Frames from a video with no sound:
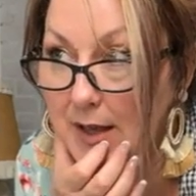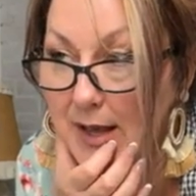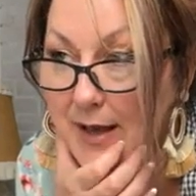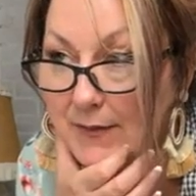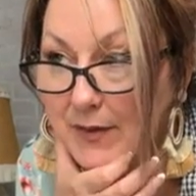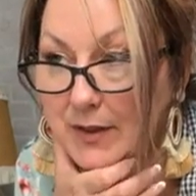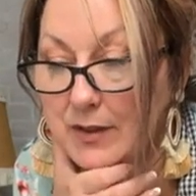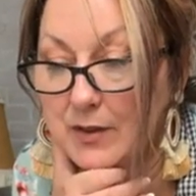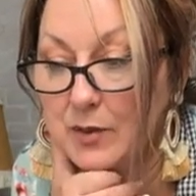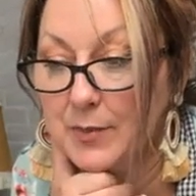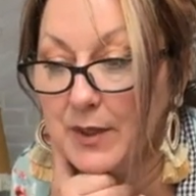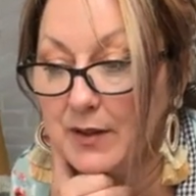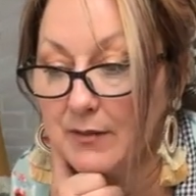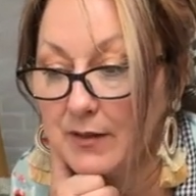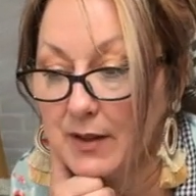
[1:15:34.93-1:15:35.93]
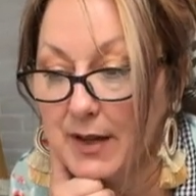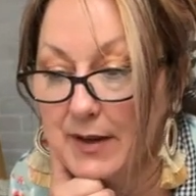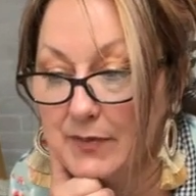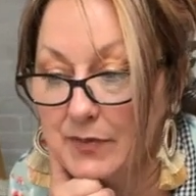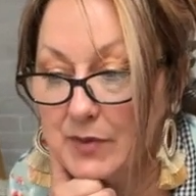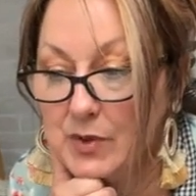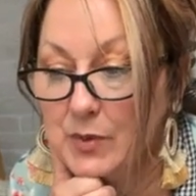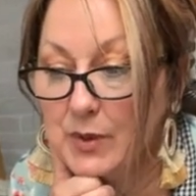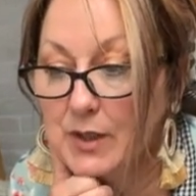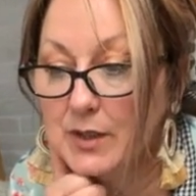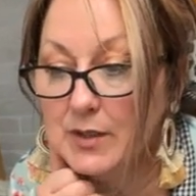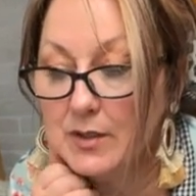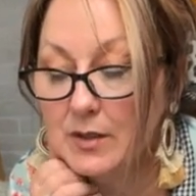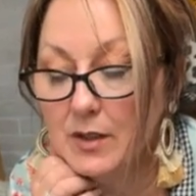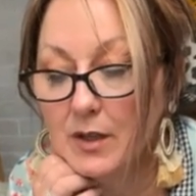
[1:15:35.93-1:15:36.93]
Have a little bit of life to
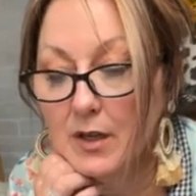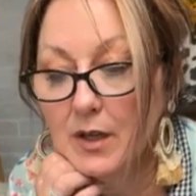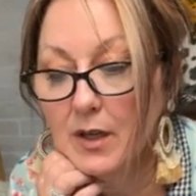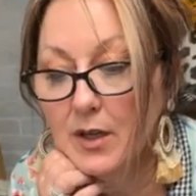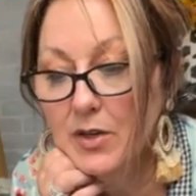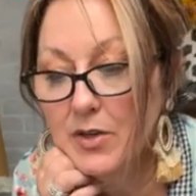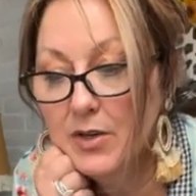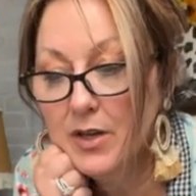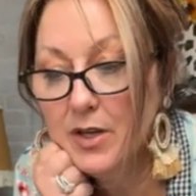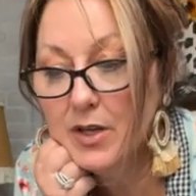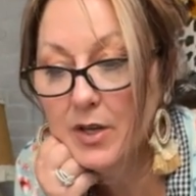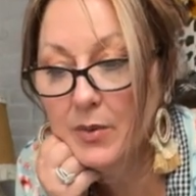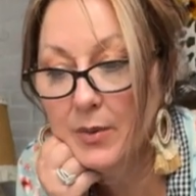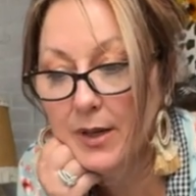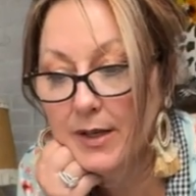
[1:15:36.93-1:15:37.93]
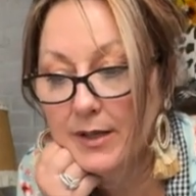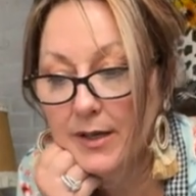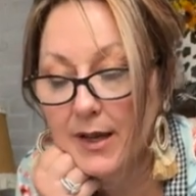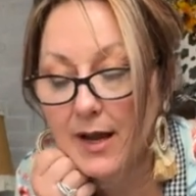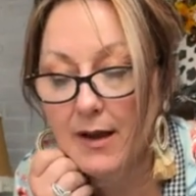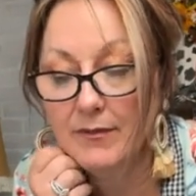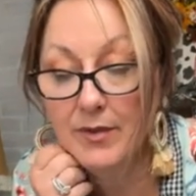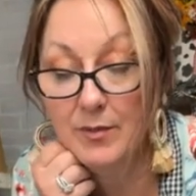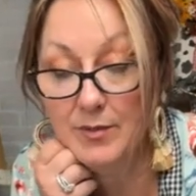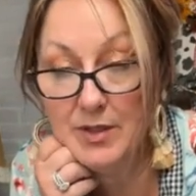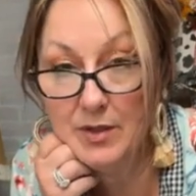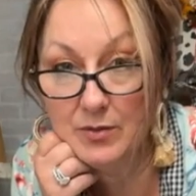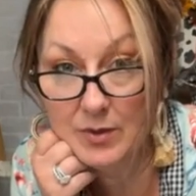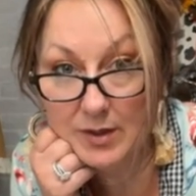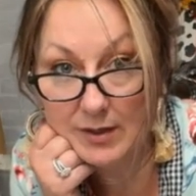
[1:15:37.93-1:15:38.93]
it, you can go in and have them
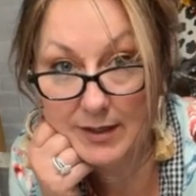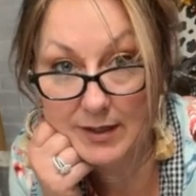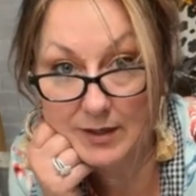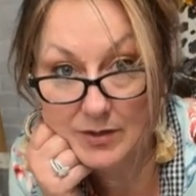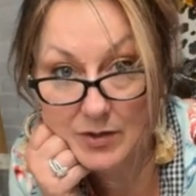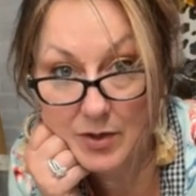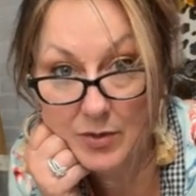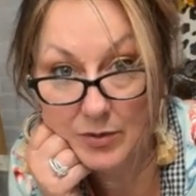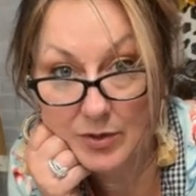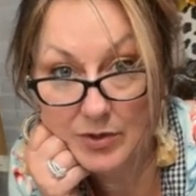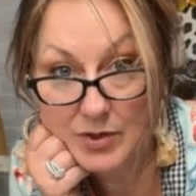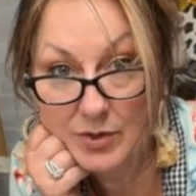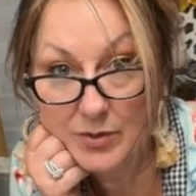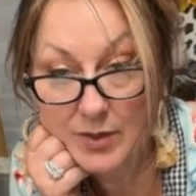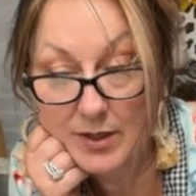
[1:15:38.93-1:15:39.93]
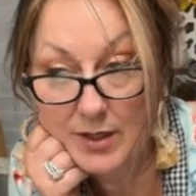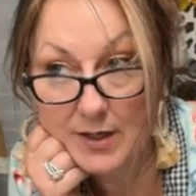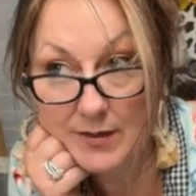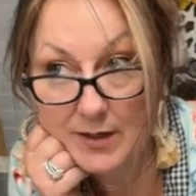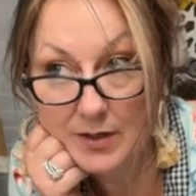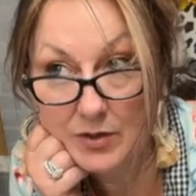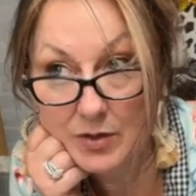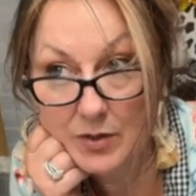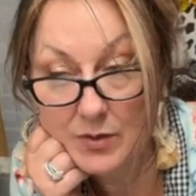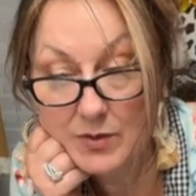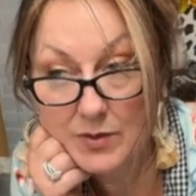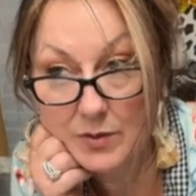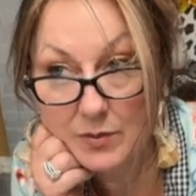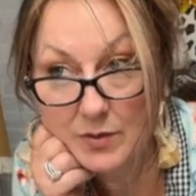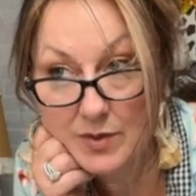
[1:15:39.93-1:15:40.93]
do like a toner to it, and then
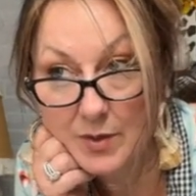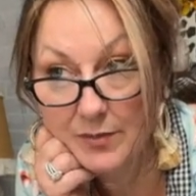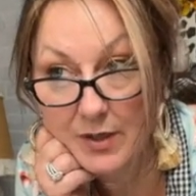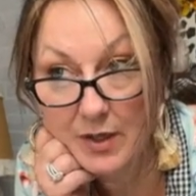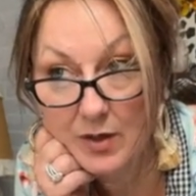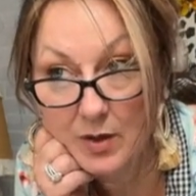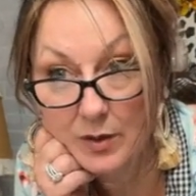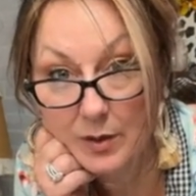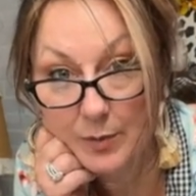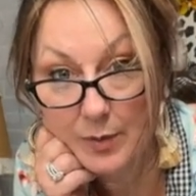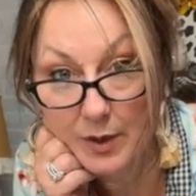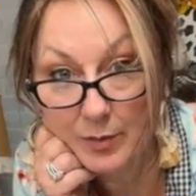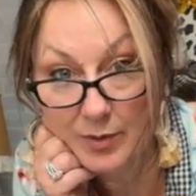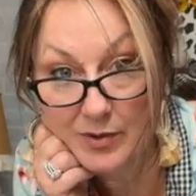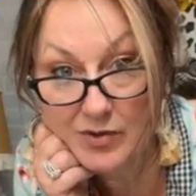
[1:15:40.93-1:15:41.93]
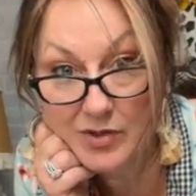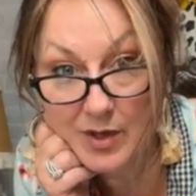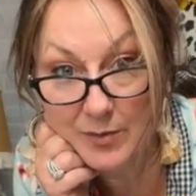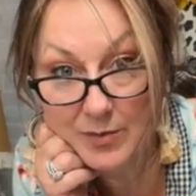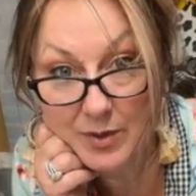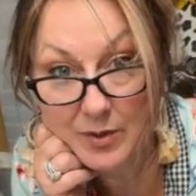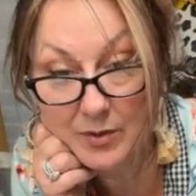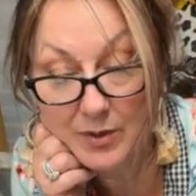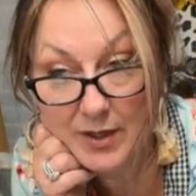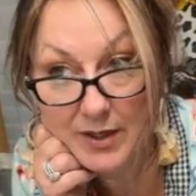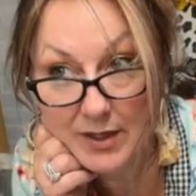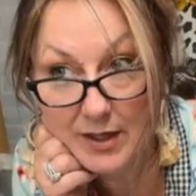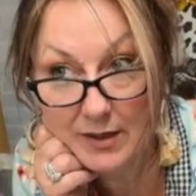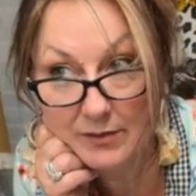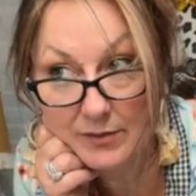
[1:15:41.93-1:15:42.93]
use something called a purple shampoo
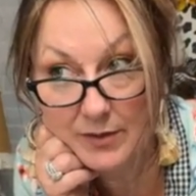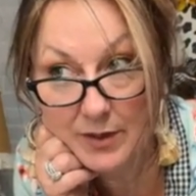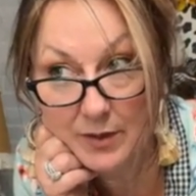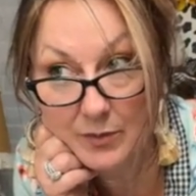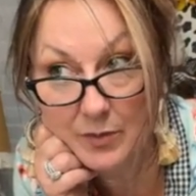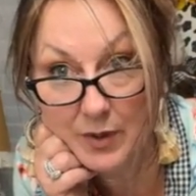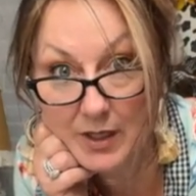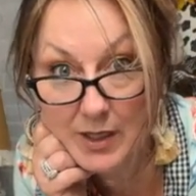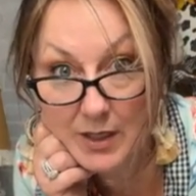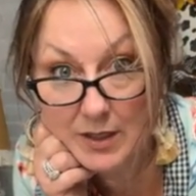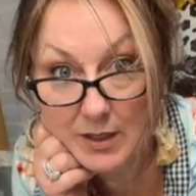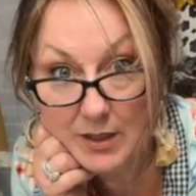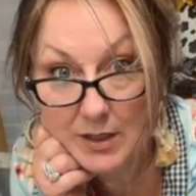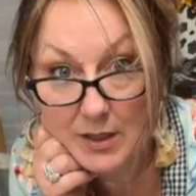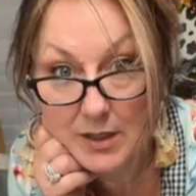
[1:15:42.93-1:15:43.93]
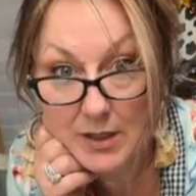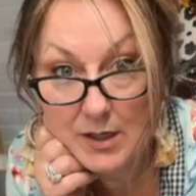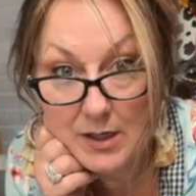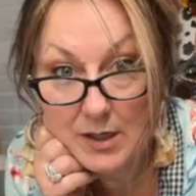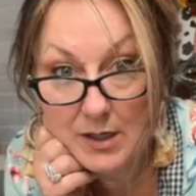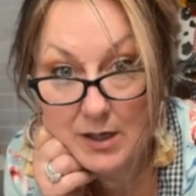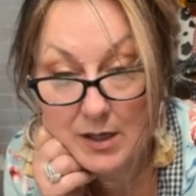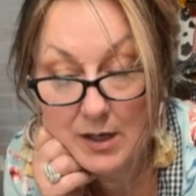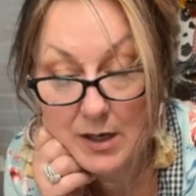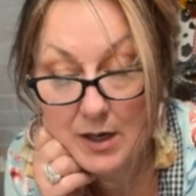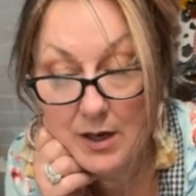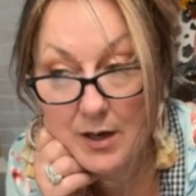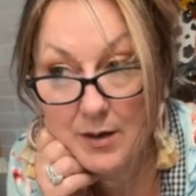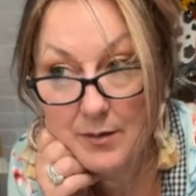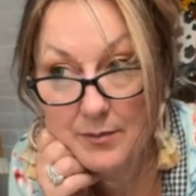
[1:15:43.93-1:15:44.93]
like every week.
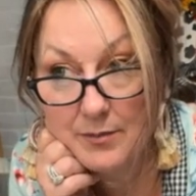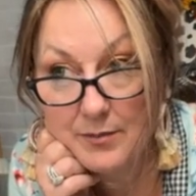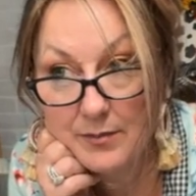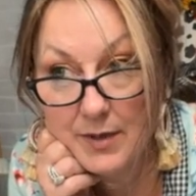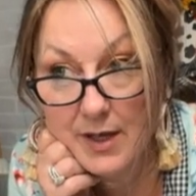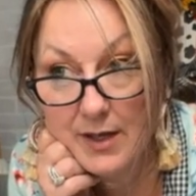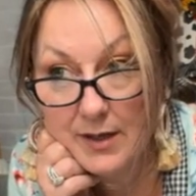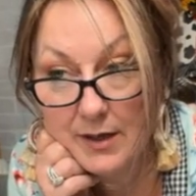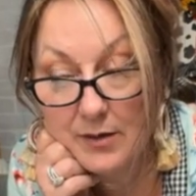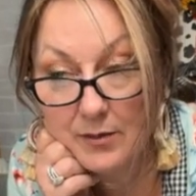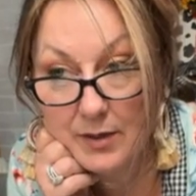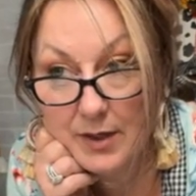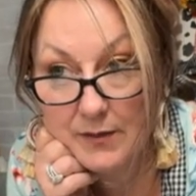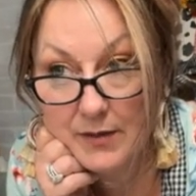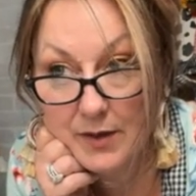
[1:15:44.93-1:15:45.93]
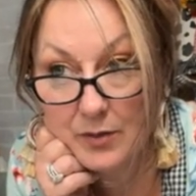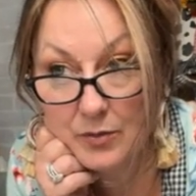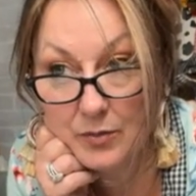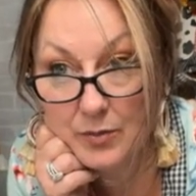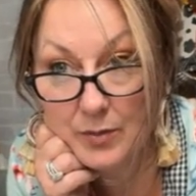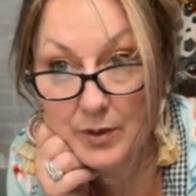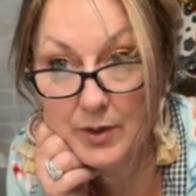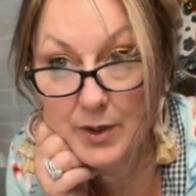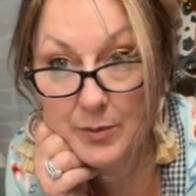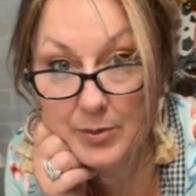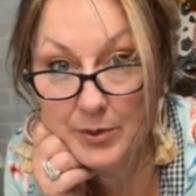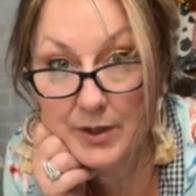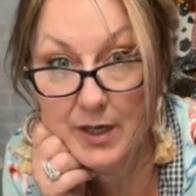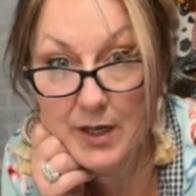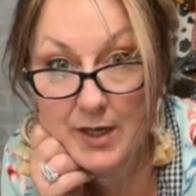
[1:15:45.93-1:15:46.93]
And it'll give it a really
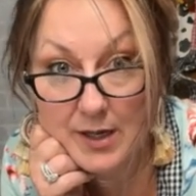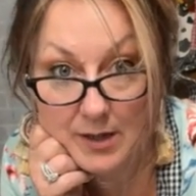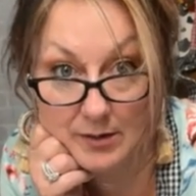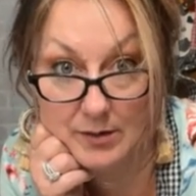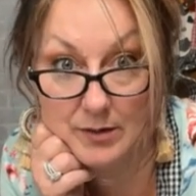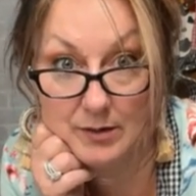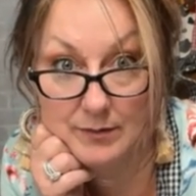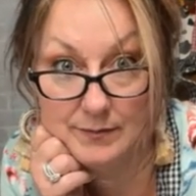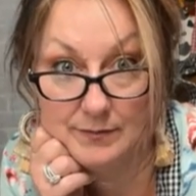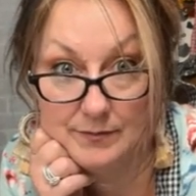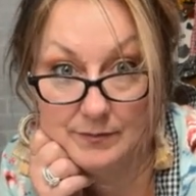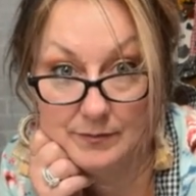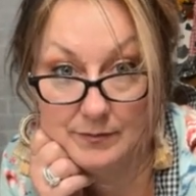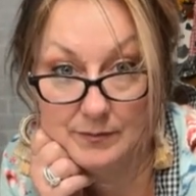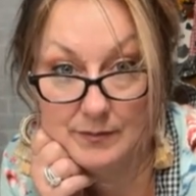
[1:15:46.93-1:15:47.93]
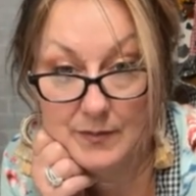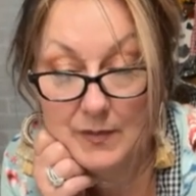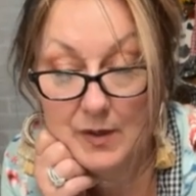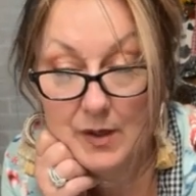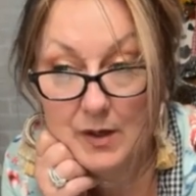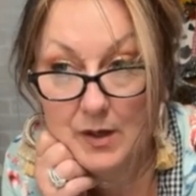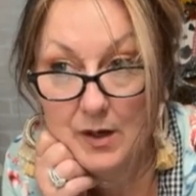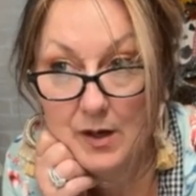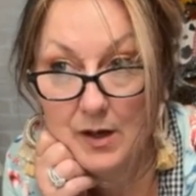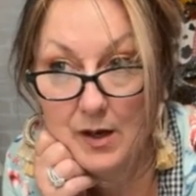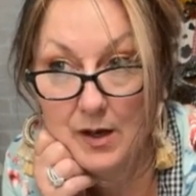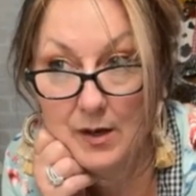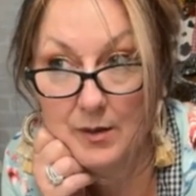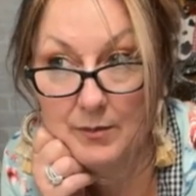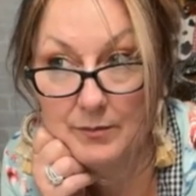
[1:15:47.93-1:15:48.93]
pretty color.
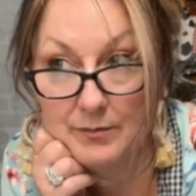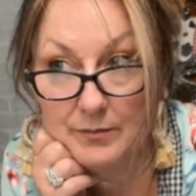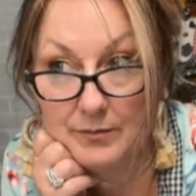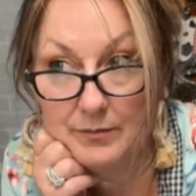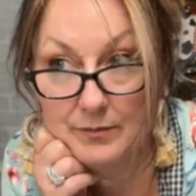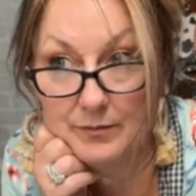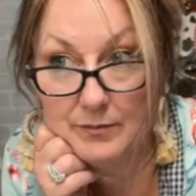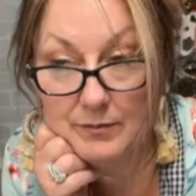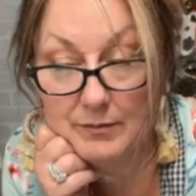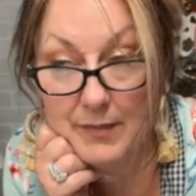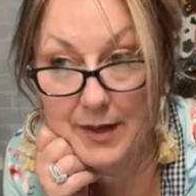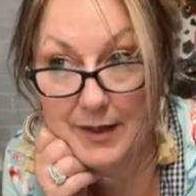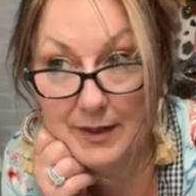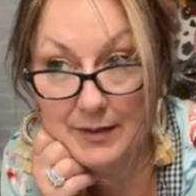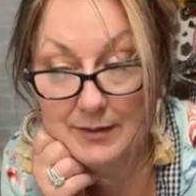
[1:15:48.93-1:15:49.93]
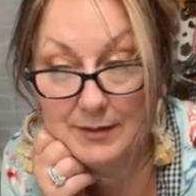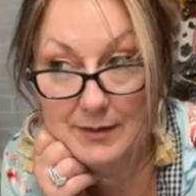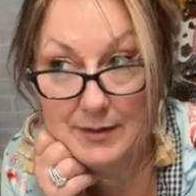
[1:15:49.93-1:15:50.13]
My